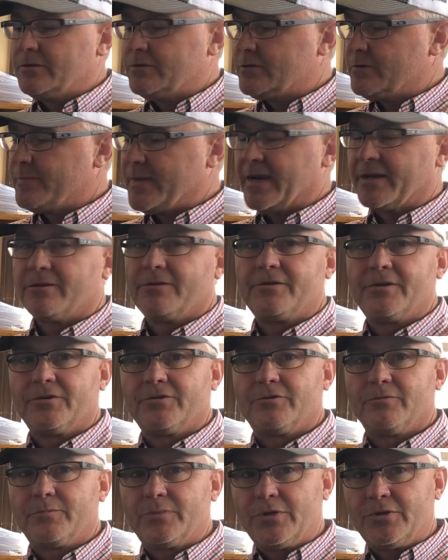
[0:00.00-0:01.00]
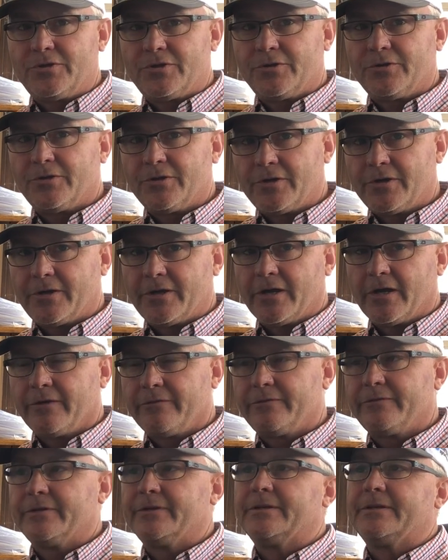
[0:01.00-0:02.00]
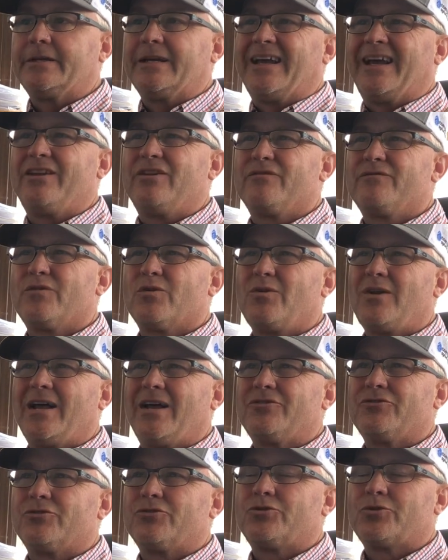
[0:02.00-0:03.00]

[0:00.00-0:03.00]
to make the distribution good enough and the fertilizer